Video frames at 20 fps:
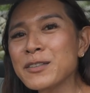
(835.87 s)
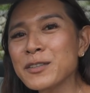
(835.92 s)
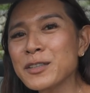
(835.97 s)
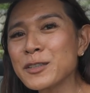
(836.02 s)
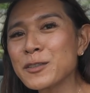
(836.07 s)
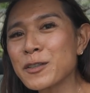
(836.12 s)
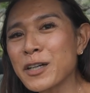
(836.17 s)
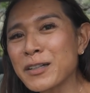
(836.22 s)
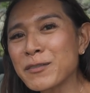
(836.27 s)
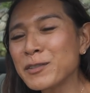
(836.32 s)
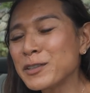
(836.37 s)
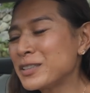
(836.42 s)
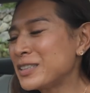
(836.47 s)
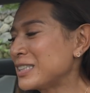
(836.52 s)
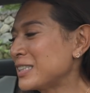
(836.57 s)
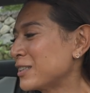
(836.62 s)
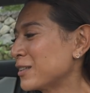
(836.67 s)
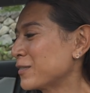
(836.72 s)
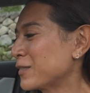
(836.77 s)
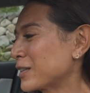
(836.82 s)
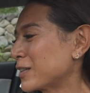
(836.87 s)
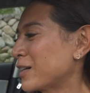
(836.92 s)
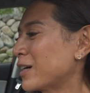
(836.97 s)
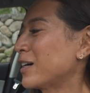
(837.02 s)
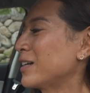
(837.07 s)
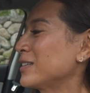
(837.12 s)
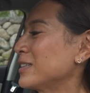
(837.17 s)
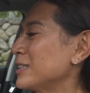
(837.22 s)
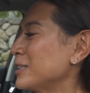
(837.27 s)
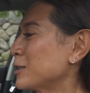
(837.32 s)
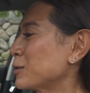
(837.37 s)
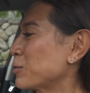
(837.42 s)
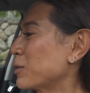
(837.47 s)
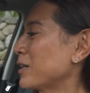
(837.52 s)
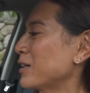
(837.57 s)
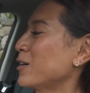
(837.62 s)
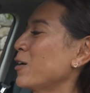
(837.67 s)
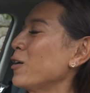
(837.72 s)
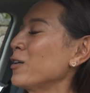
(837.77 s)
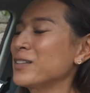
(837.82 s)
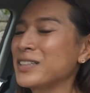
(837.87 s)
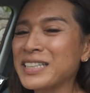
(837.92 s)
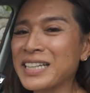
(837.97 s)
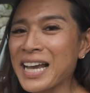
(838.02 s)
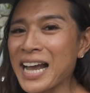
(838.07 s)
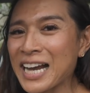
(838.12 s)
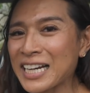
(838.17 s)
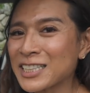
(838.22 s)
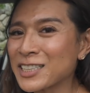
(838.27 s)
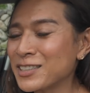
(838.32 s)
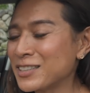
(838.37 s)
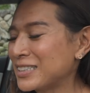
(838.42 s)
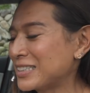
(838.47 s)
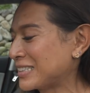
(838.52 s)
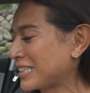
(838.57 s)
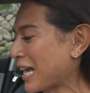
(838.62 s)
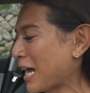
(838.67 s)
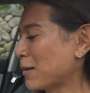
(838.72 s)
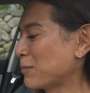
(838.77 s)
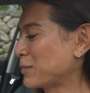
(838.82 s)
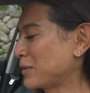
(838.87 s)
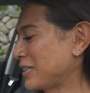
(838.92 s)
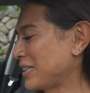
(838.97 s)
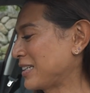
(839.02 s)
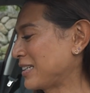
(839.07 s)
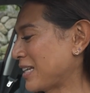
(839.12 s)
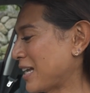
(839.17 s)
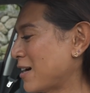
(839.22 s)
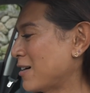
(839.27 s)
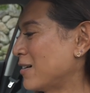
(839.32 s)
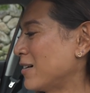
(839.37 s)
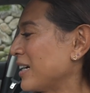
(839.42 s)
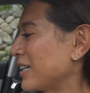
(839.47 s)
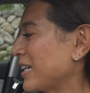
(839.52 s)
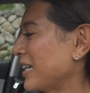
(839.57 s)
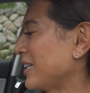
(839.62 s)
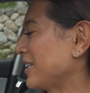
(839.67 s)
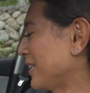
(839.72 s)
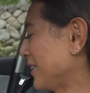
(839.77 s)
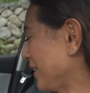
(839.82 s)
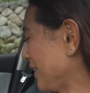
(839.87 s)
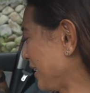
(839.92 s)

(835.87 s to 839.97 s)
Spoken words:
to the driver's seat of the car, this is where all the action is happening now. Again,